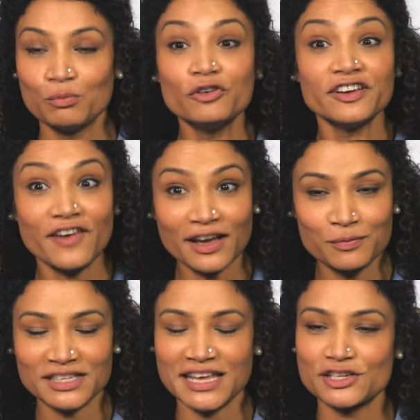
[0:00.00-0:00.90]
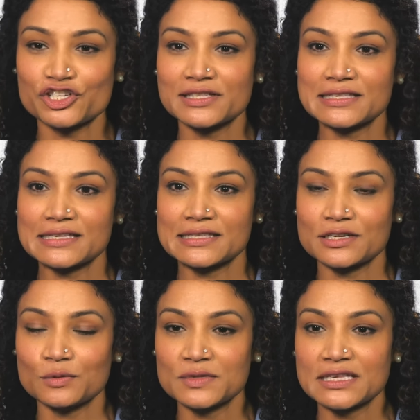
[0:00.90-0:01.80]
movie recommendation
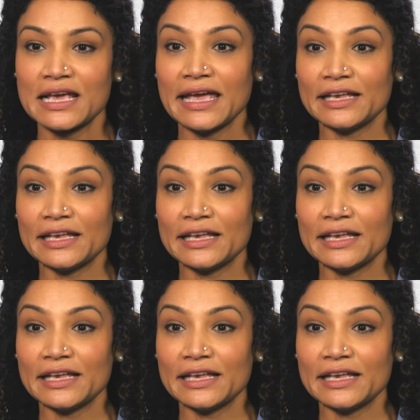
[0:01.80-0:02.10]
systems.